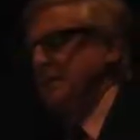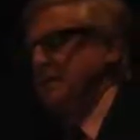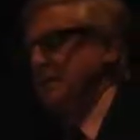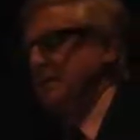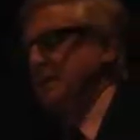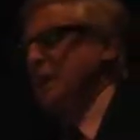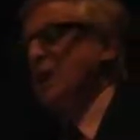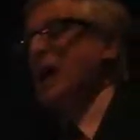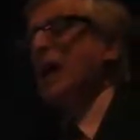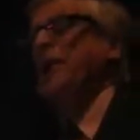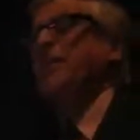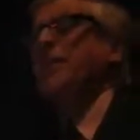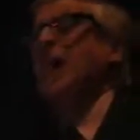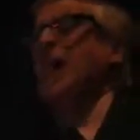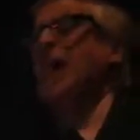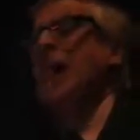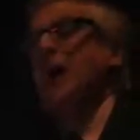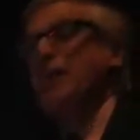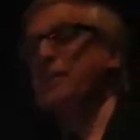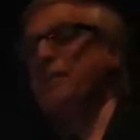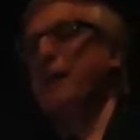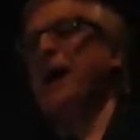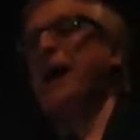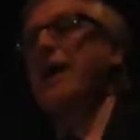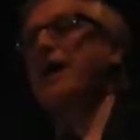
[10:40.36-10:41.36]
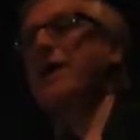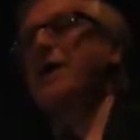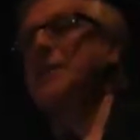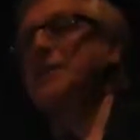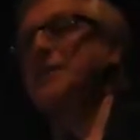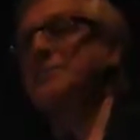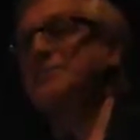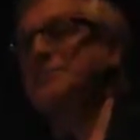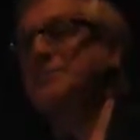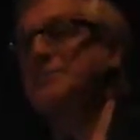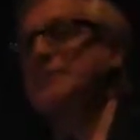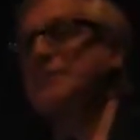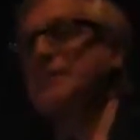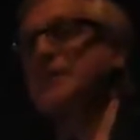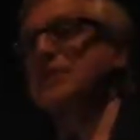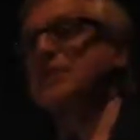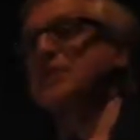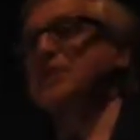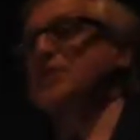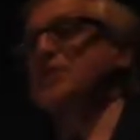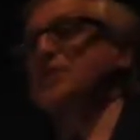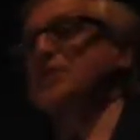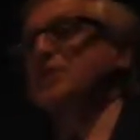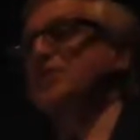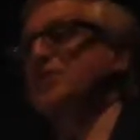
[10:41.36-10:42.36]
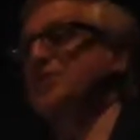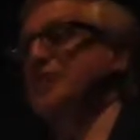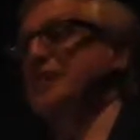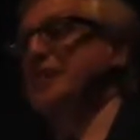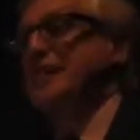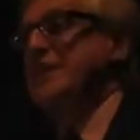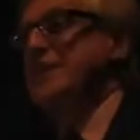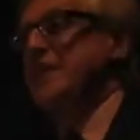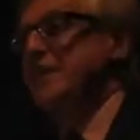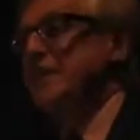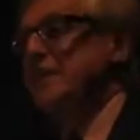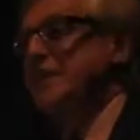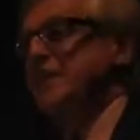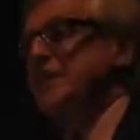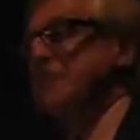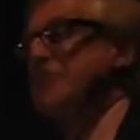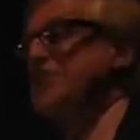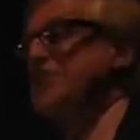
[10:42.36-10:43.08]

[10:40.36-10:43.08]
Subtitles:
Look under high power and you can see that this